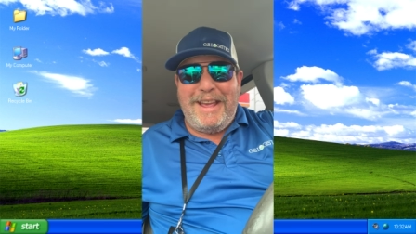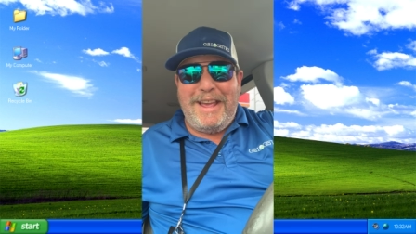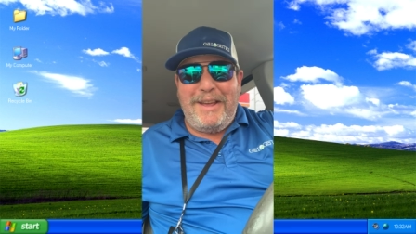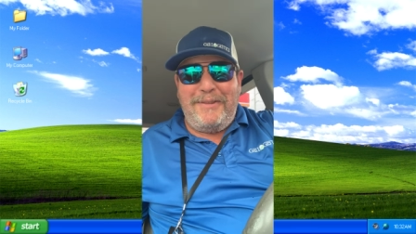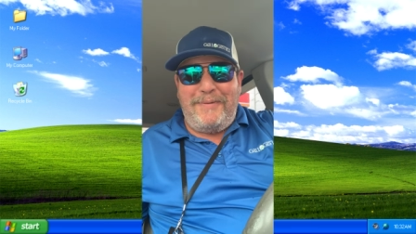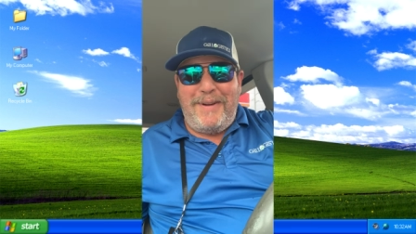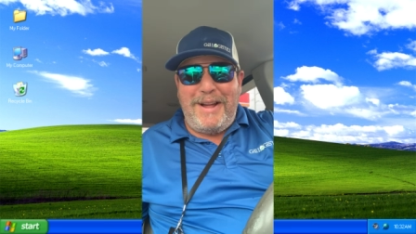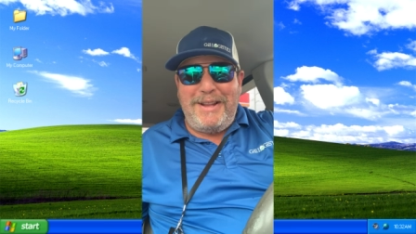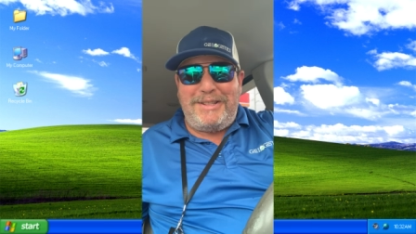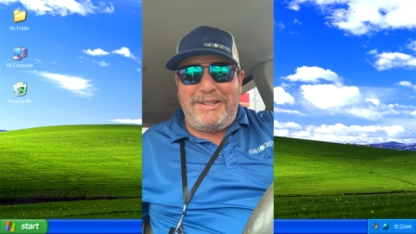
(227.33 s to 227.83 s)

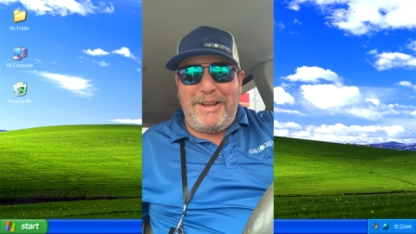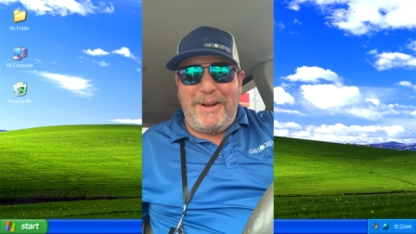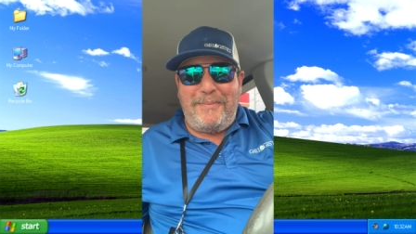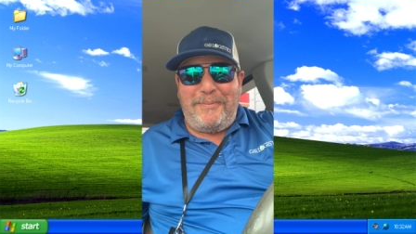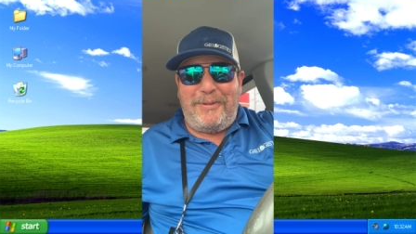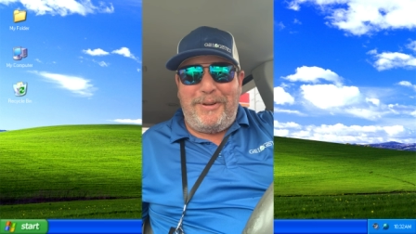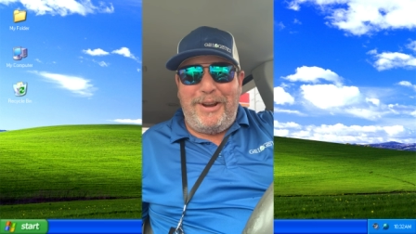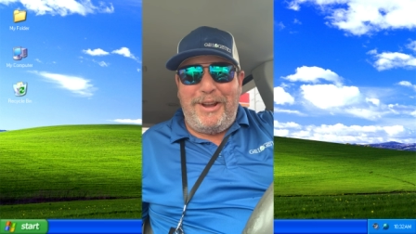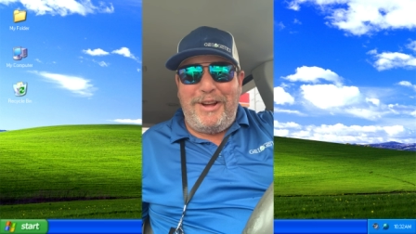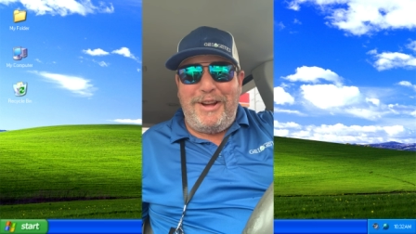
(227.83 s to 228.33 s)
find something
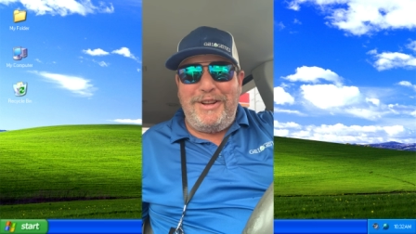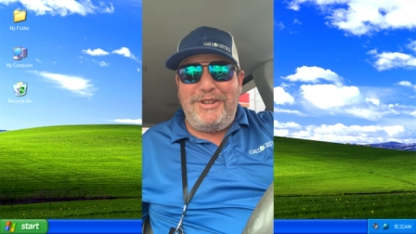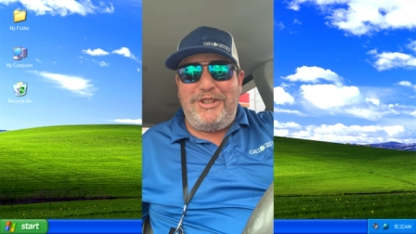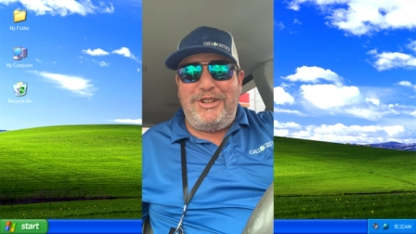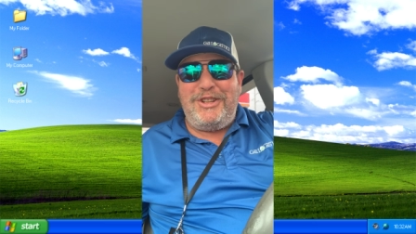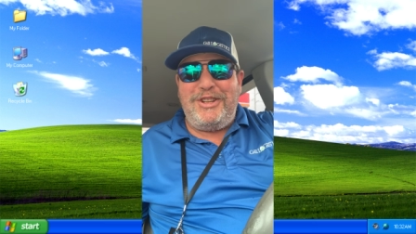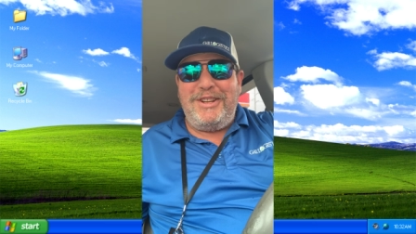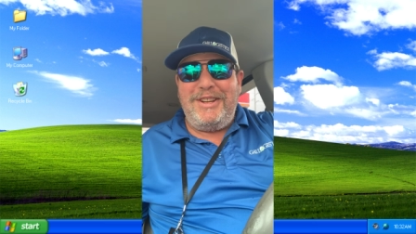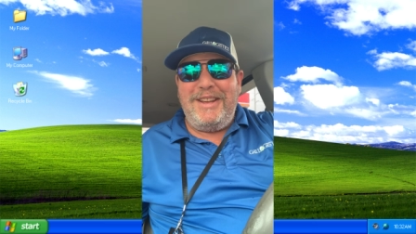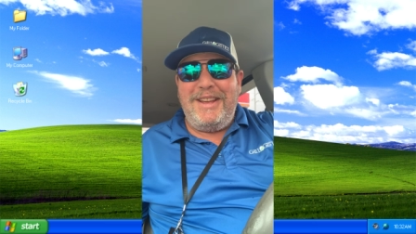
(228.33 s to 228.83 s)
for
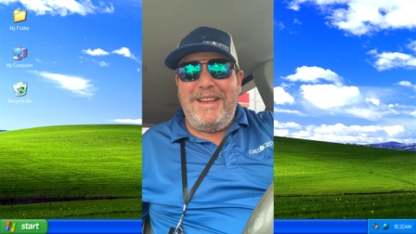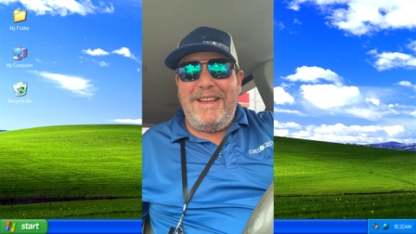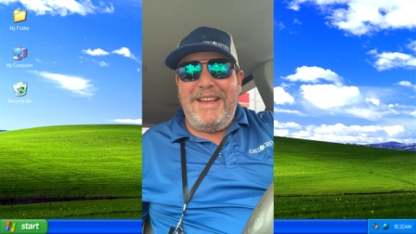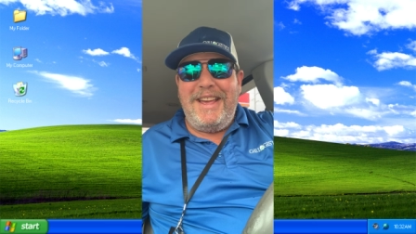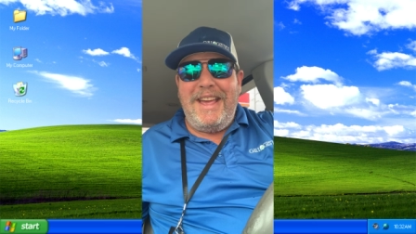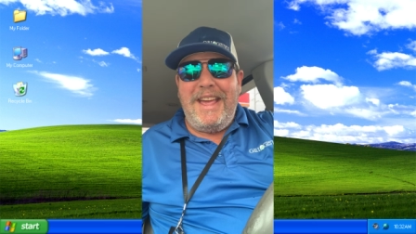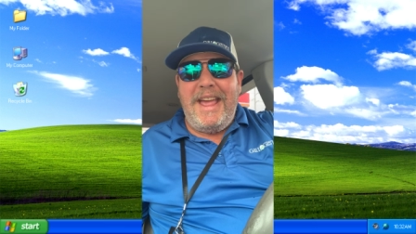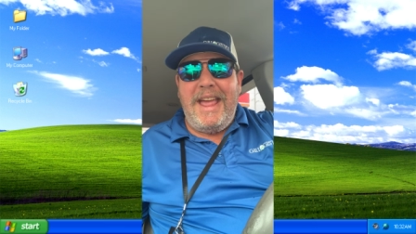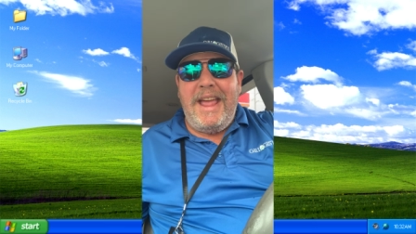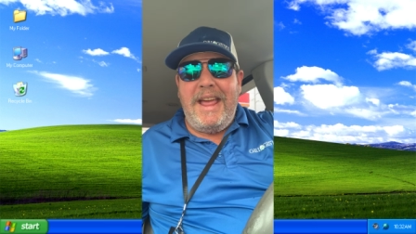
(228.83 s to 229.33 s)
lunch.
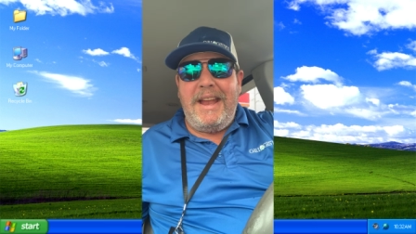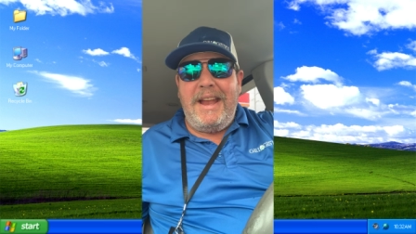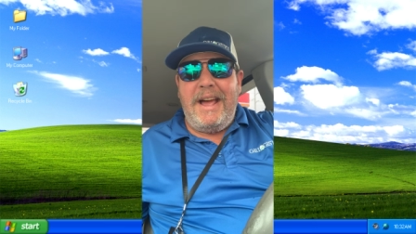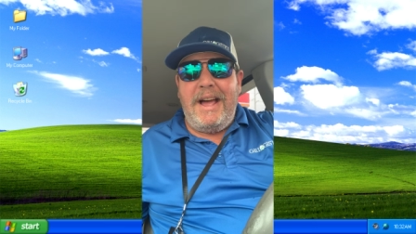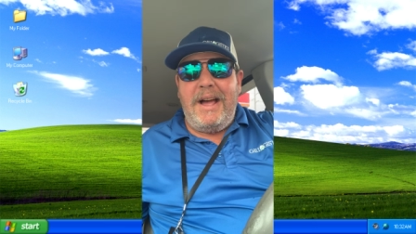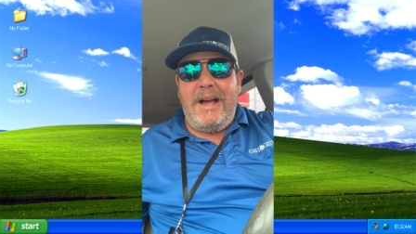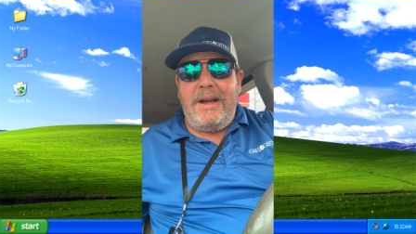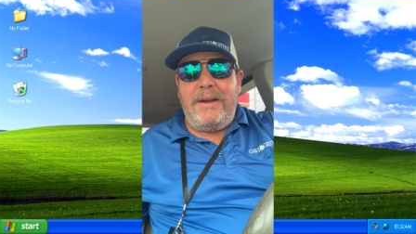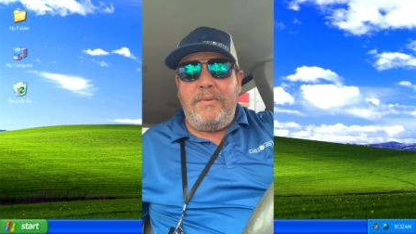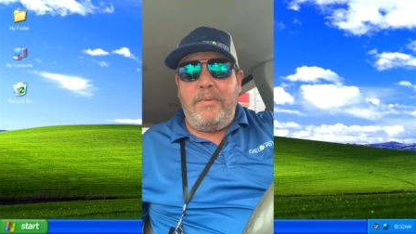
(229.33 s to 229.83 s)
And
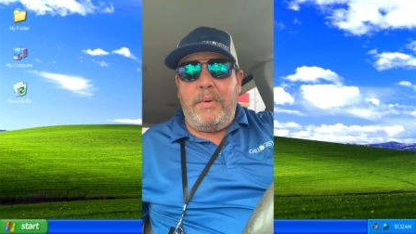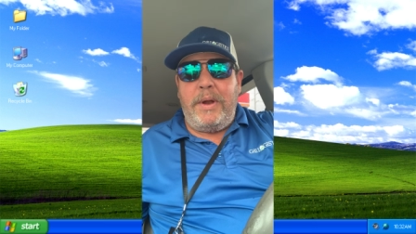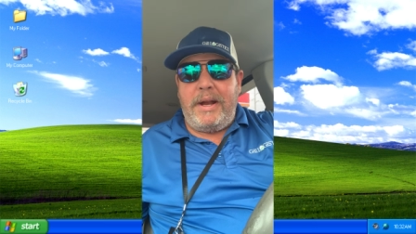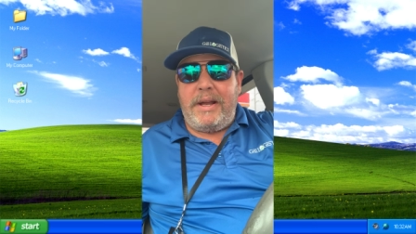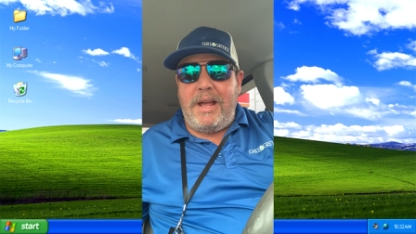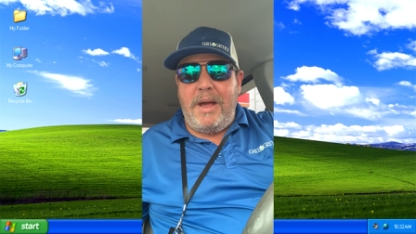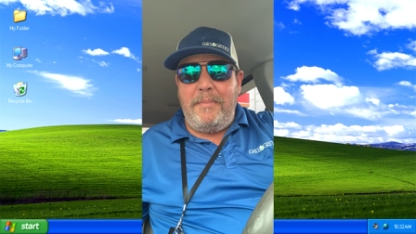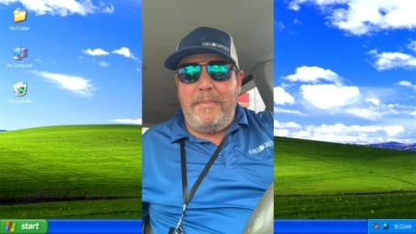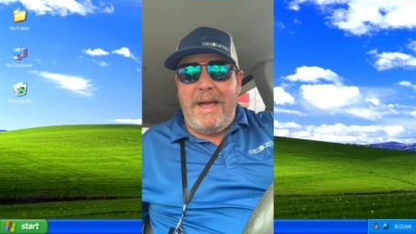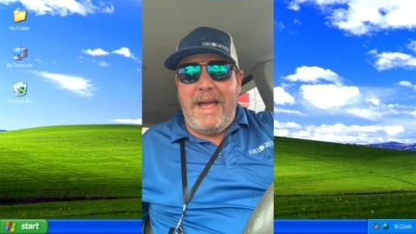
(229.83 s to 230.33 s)
uh, when I
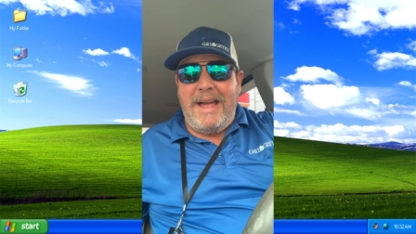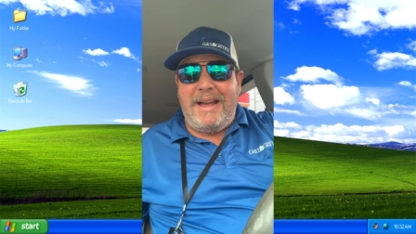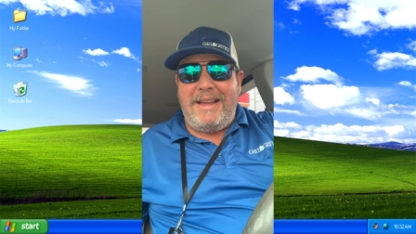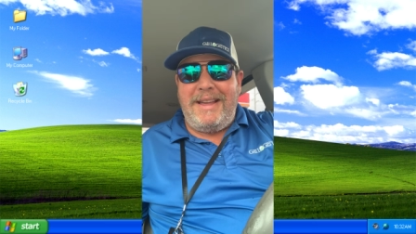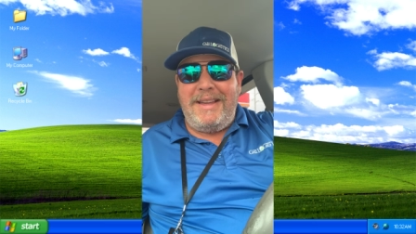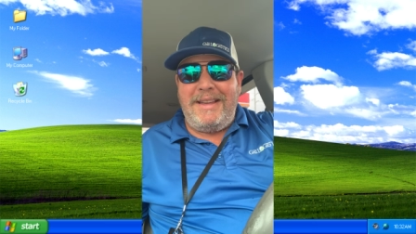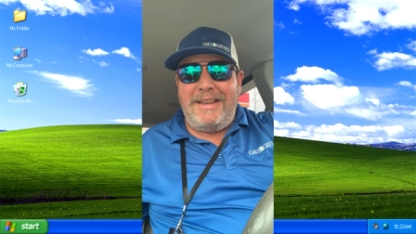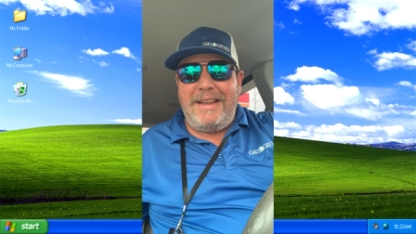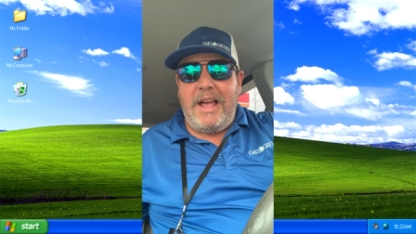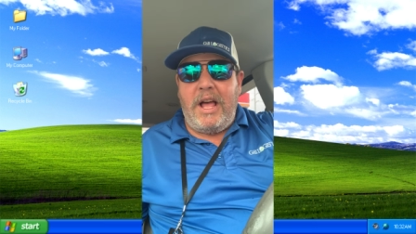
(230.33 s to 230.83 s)
come
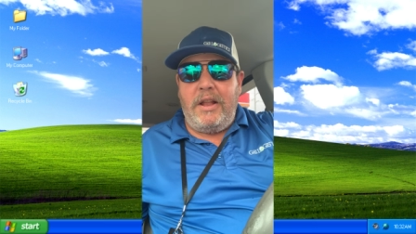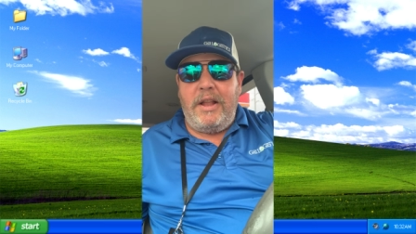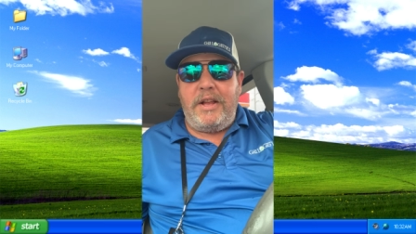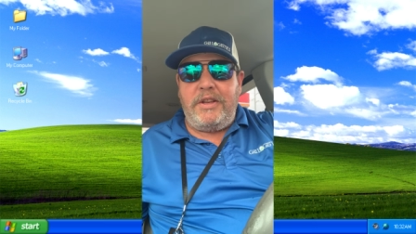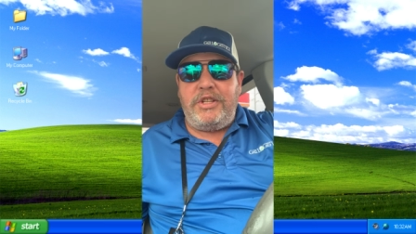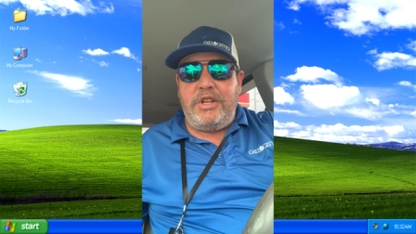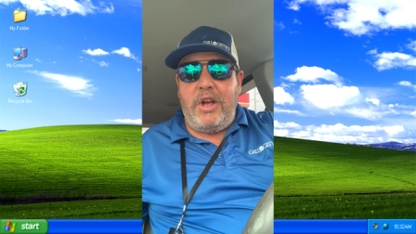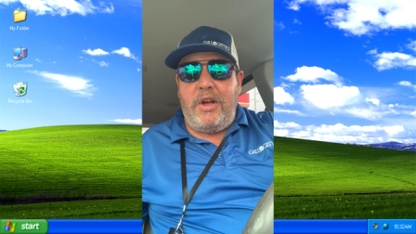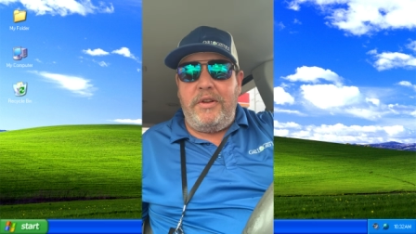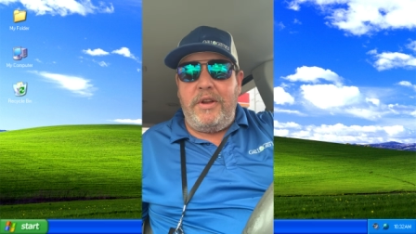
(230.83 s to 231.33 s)
back, I'll
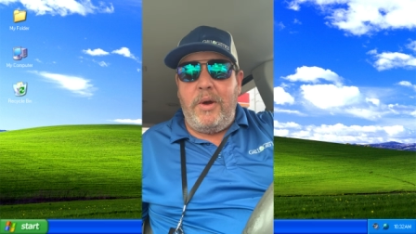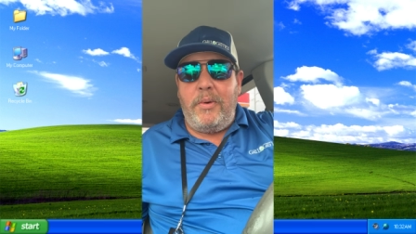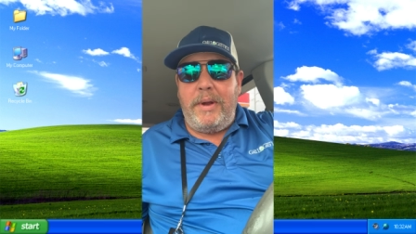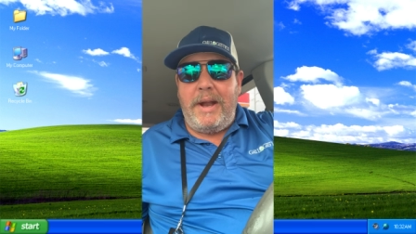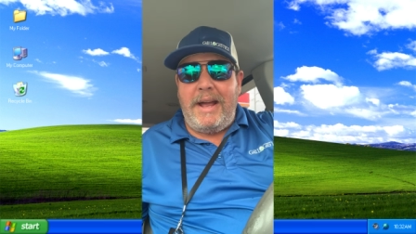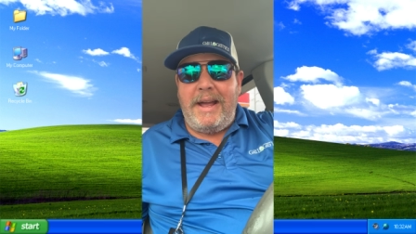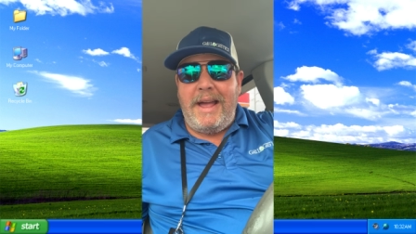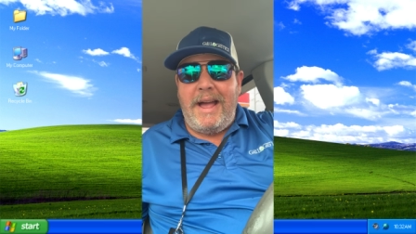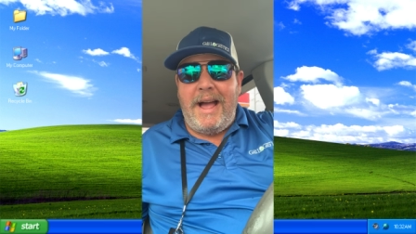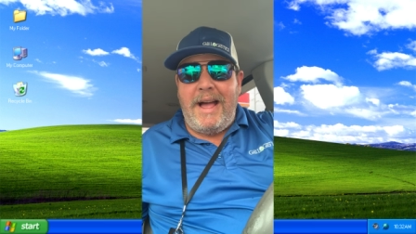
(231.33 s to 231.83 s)
let y'all know what
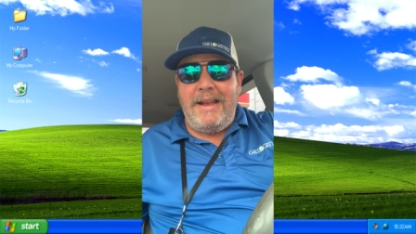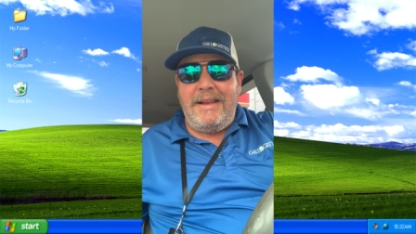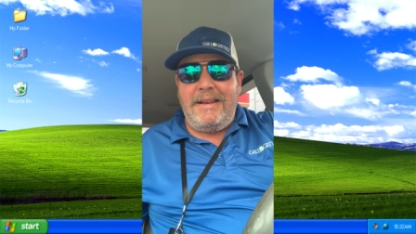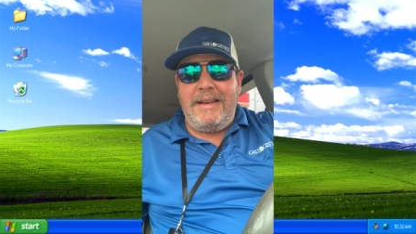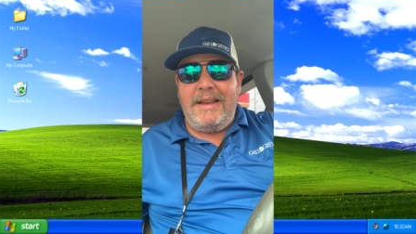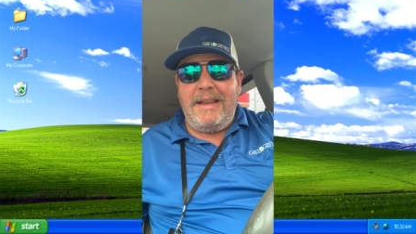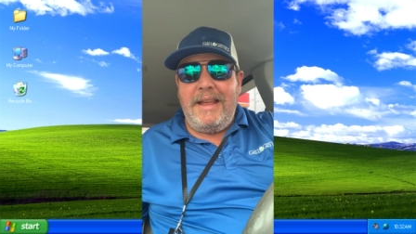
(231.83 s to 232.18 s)
I got.